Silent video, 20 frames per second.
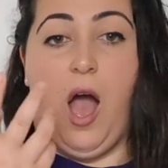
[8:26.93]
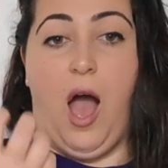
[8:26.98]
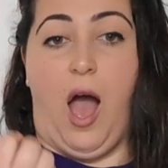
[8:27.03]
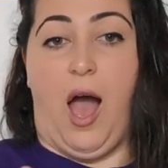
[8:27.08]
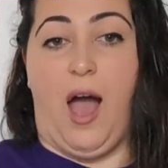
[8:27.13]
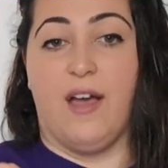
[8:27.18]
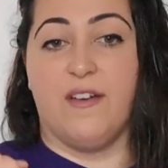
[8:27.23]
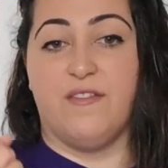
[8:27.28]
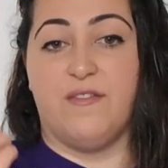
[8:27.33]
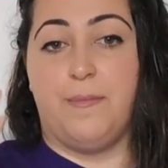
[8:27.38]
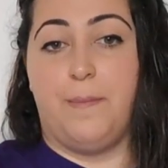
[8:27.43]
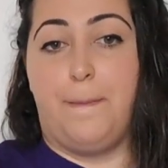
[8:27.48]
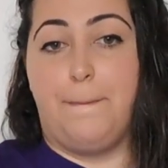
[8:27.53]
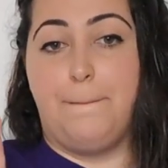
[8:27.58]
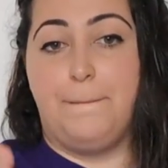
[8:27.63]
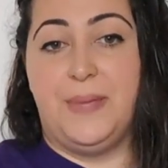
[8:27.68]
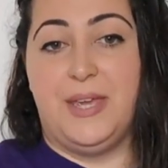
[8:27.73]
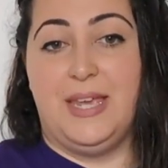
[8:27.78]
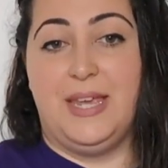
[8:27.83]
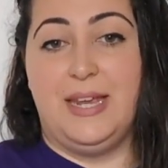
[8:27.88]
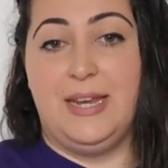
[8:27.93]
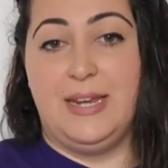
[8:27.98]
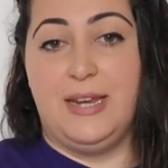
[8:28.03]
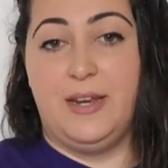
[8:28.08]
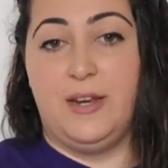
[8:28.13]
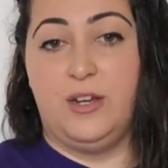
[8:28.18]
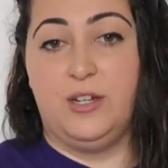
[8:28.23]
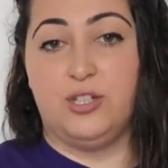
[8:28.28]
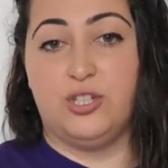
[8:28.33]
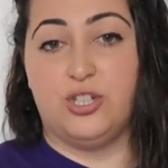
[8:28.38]
I've been
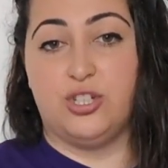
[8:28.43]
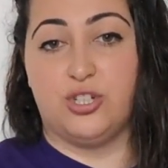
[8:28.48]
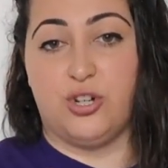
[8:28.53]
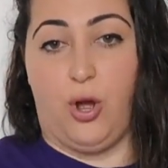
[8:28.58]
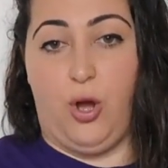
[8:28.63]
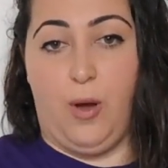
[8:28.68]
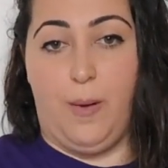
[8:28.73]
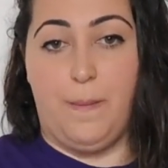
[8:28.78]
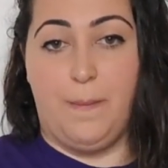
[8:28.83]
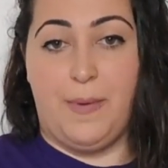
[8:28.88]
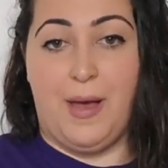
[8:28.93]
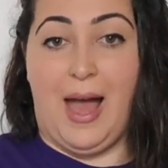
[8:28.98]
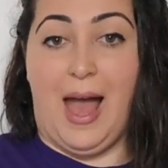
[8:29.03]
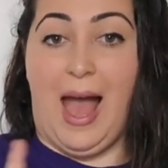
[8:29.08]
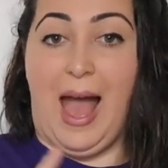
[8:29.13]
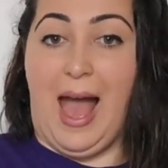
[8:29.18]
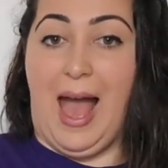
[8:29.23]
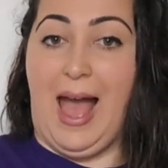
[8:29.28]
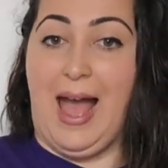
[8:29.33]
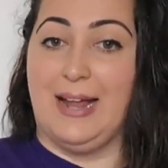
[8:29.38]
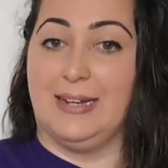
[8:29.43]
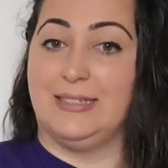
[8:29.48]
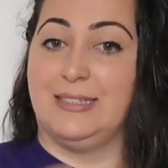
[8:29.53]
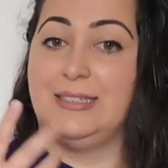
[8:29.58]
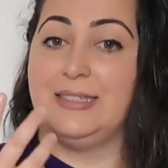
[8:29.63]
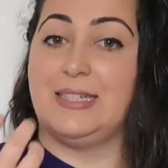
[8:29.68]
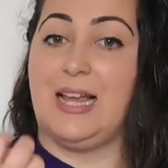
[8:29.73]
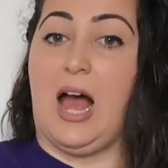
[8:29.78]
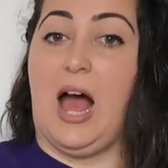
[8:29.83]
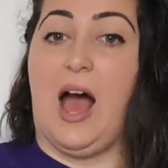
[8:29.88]
in a shop,
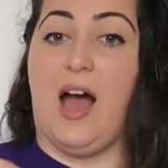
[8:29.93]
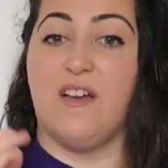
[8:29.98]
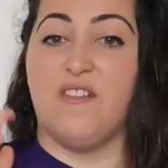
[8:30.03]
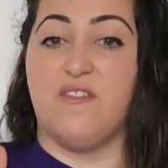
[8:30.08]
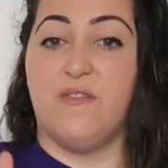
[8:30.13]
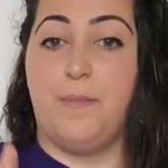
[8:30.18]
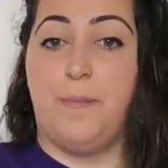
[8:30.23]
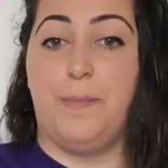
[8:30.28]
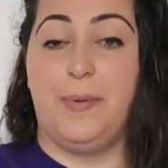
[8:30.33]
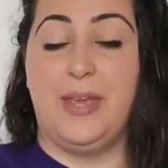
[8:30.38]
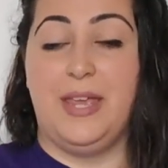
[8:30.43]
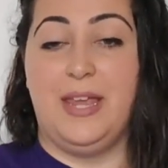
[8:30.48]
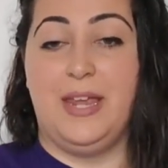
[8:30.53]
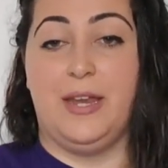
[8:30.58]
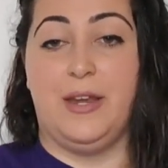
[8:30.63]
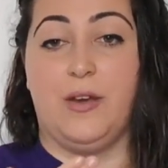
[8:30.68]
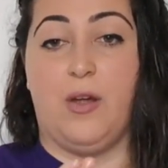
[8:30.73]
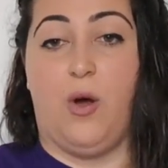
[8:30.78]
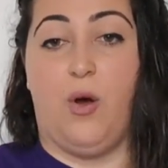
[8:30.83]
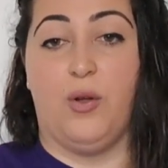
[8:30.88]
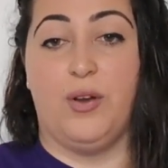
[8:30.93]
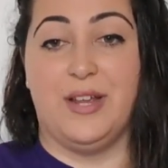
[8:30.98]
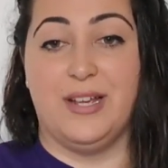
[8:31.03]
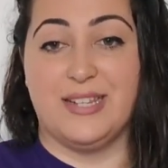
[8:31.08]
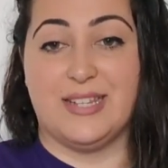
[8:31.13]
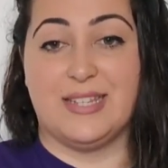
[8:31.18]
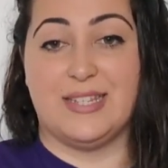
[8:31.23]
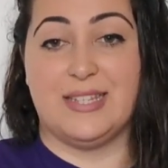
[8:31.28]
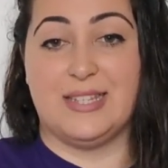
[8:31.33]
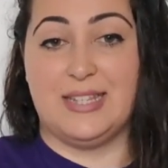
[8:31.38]
and I've been on a
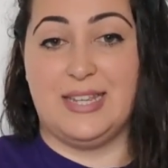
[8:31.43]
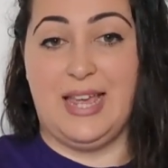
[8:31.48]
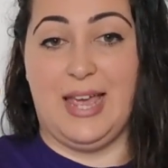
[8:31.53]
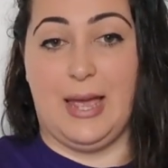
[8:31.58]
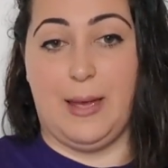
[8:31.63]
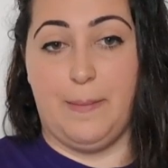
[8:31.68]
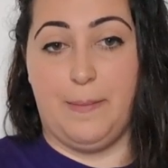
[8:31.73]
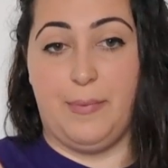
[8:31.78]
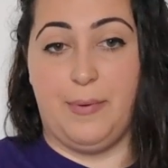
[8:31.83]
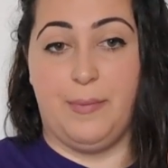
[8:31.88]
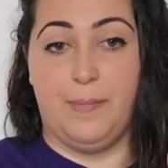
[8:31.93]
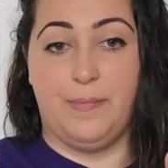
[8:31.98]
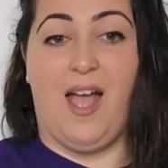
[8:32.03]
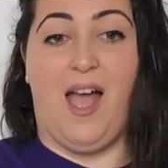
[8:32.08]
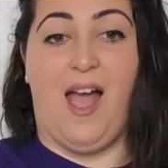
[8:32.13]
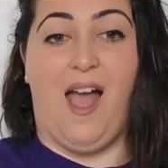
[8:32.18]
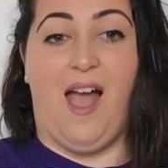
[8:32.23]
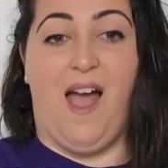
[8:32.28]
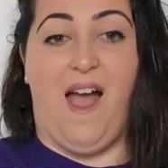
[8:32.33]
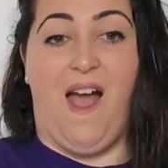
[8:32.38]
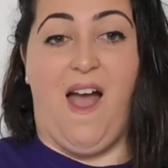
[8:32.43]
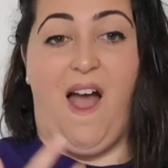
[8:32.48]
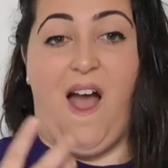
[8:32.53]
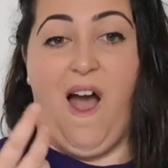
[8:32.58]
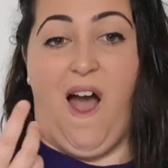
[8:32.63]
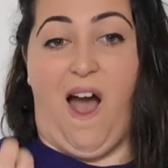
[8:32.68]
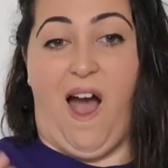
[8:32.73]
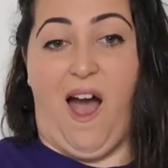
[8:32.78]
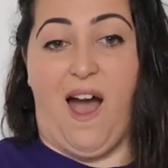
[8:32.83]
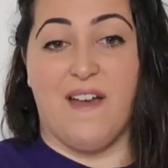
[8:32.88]
skip.
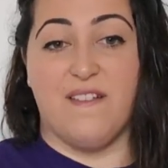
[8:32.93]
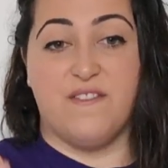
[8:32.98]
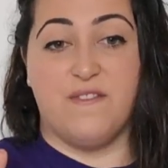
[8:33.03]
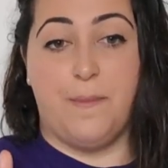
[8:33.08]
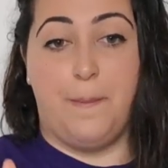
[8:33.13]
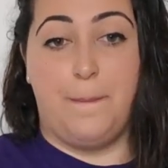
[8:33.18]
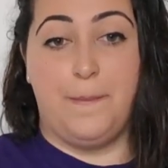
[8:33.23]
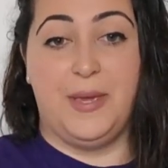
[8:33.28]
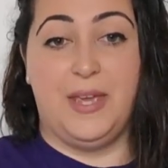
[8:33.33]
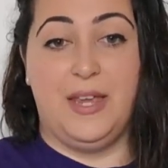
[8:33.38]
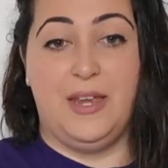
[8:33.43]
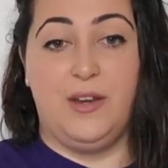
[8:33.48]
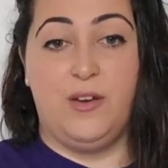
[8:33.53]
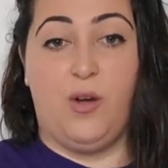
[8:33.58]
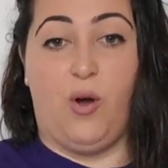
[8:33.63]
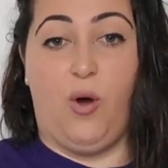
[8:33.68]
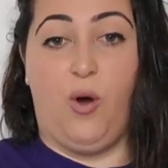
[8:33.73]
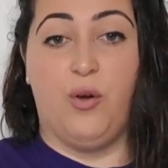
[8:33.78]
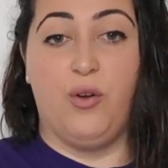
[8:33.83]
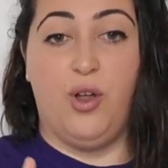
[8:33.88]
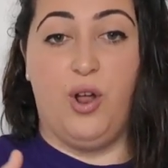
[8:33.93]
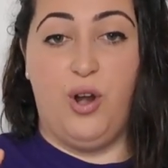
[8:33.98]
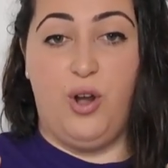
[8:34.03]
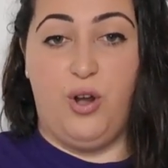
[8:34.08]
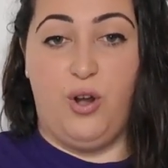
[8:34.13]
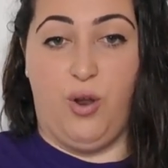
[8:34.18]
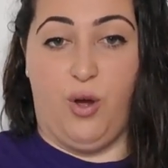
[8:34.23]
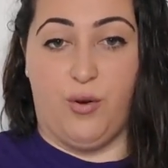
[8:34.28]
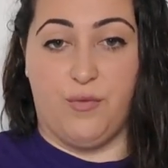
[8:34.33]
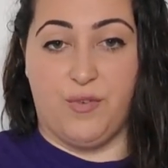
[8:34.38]
I've been on a
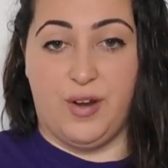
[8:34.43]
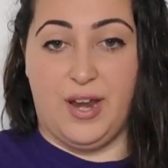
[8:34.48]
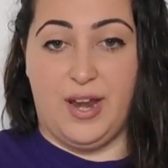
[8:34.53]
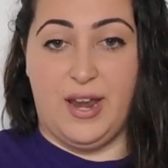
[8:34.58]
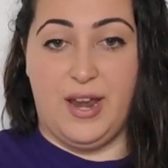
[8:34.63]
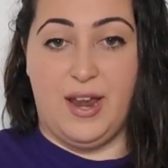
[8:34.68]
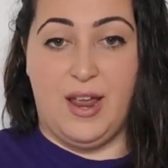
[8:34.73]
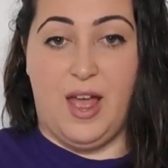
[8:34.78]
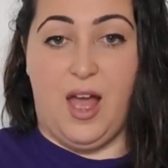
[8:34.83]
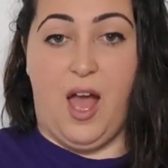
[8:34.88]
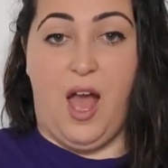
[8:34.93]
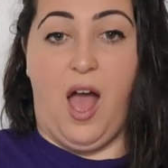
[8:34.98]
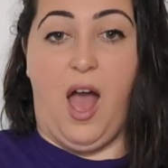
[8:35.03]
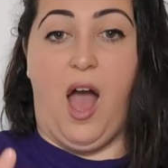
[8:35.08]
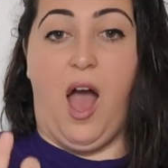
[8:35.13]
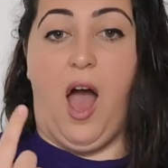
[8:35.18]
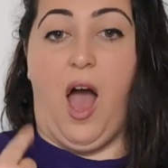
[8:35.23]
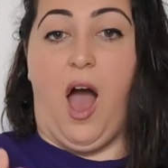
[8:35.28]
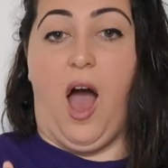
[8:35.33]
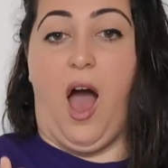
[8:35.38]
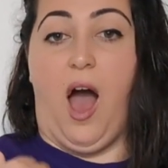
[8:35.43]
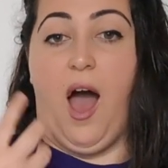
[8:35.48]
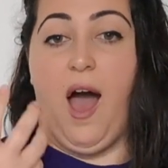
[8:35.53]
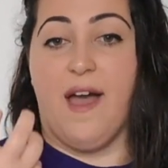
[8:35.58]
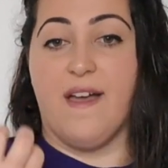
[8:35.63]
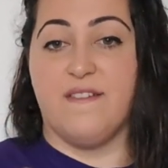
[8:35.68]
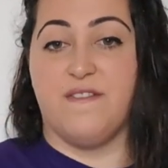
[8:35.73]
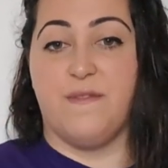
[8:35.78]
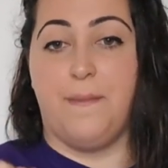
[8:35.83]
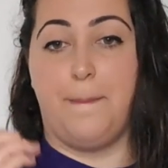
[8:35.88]
lorry,
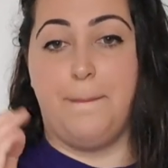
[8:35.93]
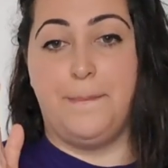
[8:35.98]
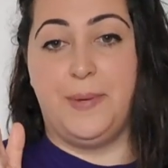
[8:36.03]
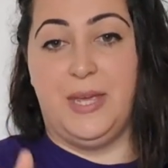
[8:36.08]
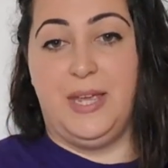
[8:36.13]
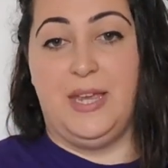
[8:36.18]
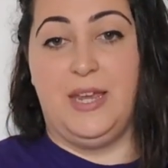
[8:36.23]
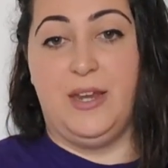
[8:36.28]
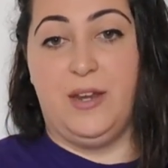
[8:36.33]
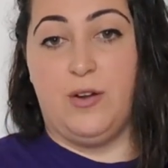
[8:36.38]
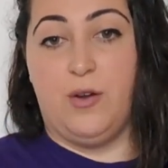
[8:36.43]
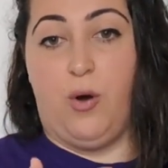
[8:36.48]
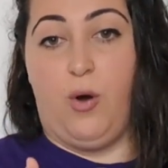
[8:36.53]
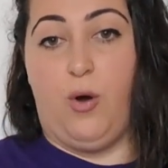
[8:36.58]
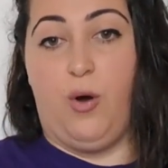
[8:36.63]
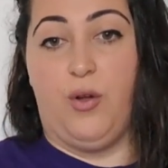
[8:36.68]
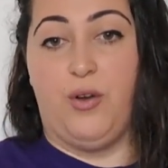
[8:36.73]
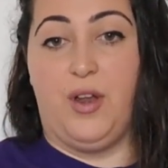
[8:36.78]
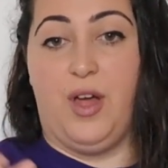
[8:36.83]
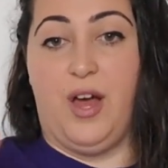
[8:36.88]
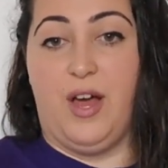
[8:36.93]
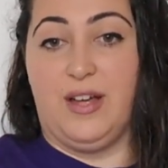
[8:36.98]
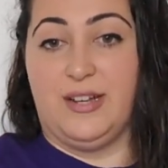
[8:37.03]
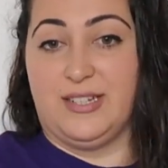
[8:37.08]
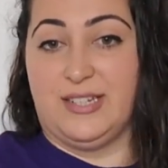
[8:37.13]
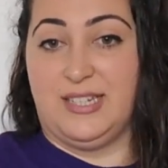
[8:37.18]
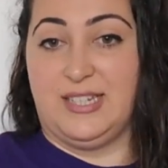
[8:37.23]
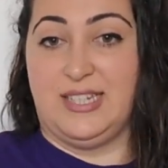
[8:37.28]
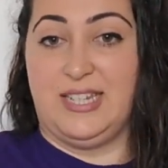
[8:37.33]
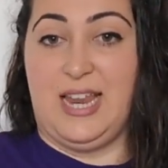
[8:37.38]
I've been on a
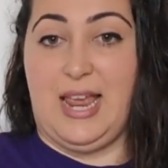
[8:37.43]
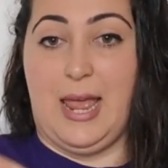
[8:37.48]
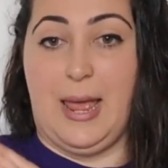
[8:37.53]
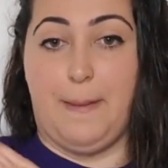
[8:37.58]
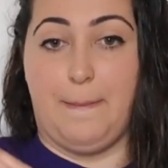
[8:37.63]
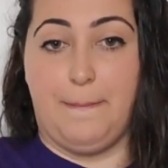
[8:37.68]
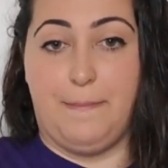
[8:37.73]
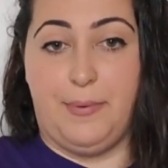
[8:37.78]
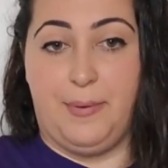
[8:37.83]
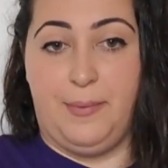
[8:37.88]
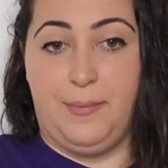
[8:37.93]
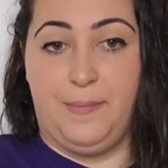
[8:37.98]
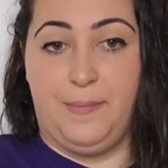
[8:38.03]
tip.